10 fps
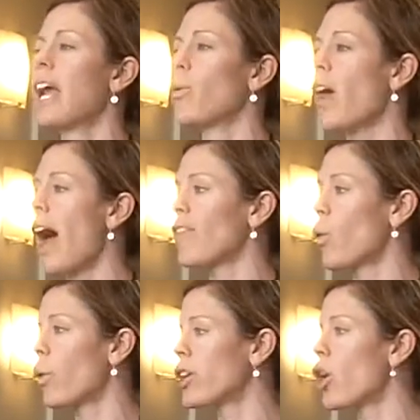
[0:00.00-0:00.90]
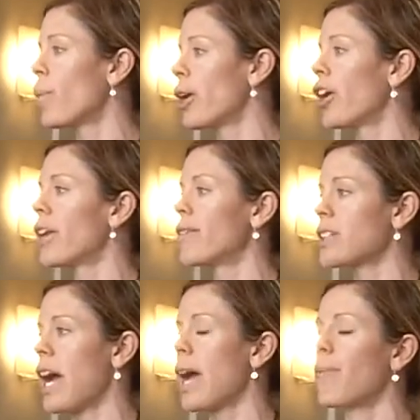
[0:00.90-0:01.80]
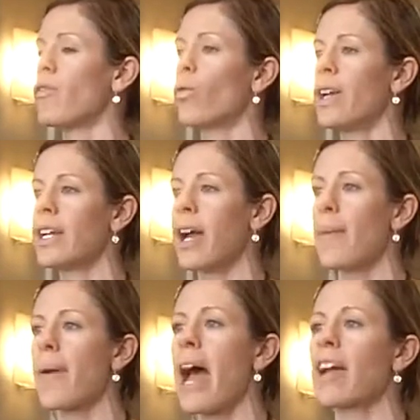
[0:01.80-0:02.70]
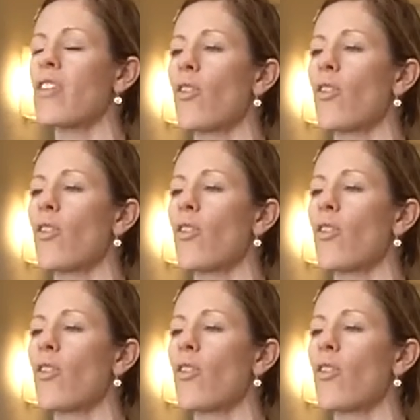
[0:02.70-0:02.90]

It will have a window period of time of when to come back.